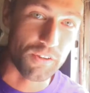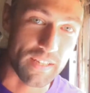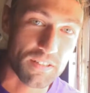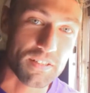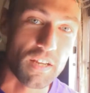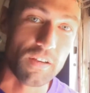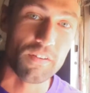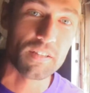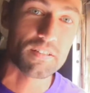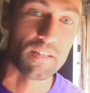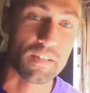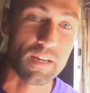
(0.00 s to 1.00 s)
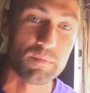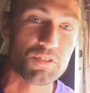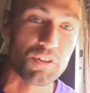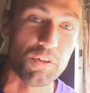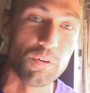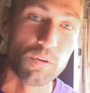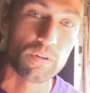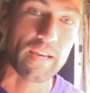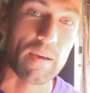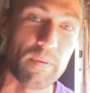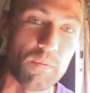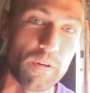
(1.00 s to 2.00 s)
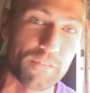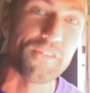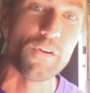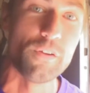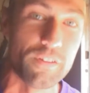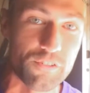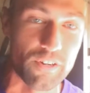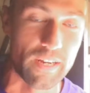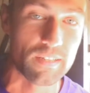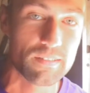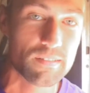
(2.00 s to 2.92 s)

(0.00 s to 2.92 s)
get service that comes to your cabin with food and drinks.